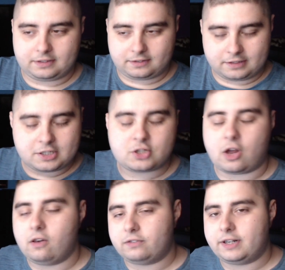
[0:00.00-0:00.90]

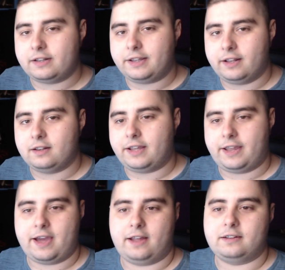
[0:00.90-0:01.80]
dissolve the deal they
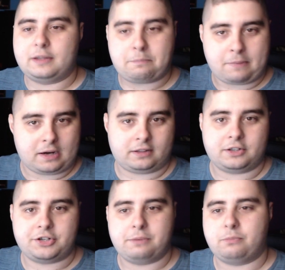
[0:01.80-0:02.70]
had, the
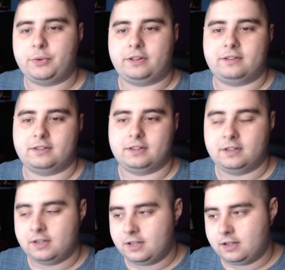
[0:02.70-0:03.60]
partnership with
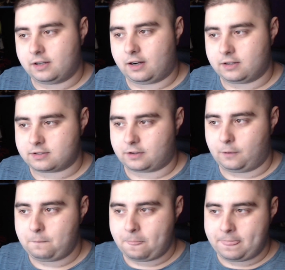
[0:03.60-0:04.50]

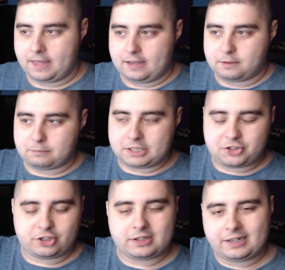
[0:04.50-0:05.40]
Roscoe, but
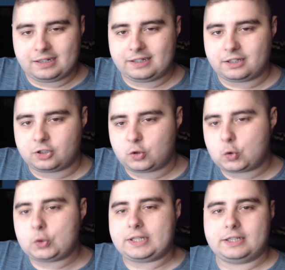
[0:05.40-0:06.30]
she really
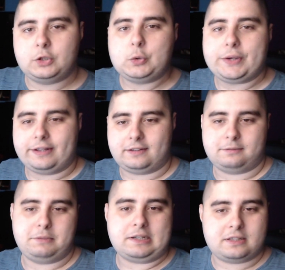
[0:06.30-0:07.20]
couldn't do it
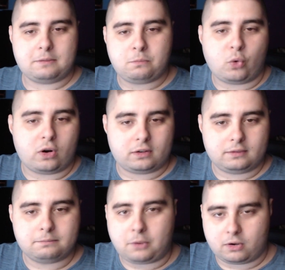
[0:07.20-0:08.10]
because the board
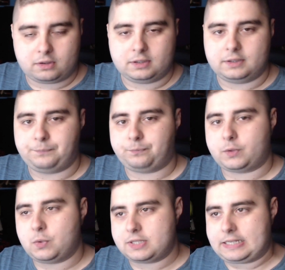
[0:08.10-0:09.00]

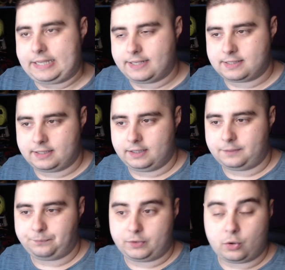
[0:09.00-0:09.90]
was against it.
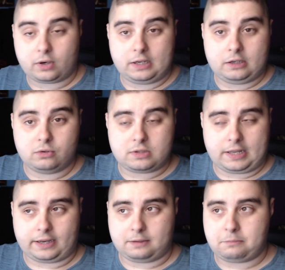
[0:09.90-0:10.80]
They were gonna lose
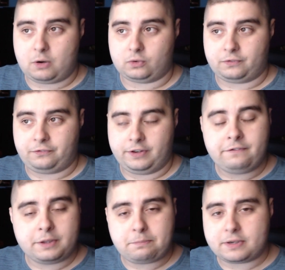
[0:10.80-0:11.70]
like about
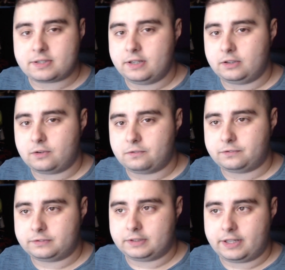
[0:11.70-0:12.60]
50% of
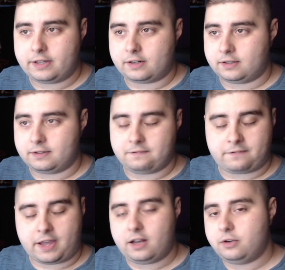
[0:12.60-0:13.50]
their
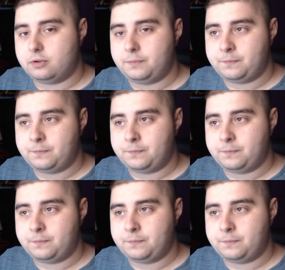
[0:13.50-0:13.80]
value,